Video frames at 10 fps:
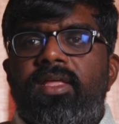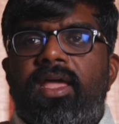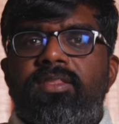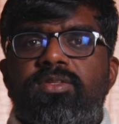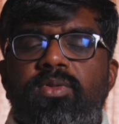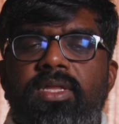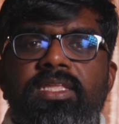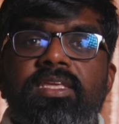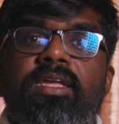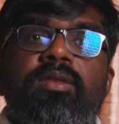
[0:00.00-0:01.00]
and so that
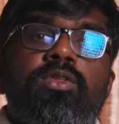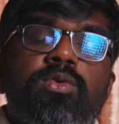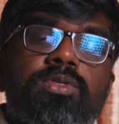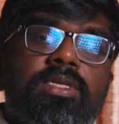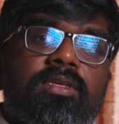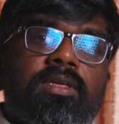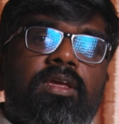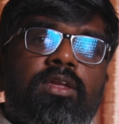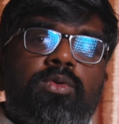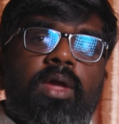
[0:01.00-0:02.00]
he can use it
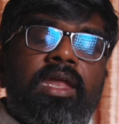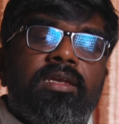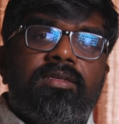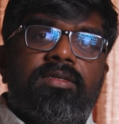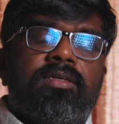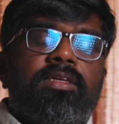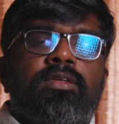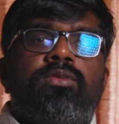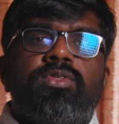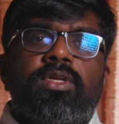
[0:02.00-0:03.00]
to enter
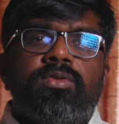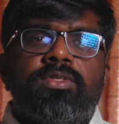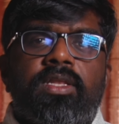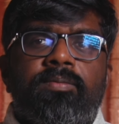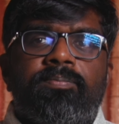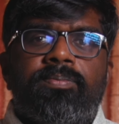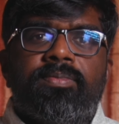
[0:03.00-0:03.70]
into Jerusalem.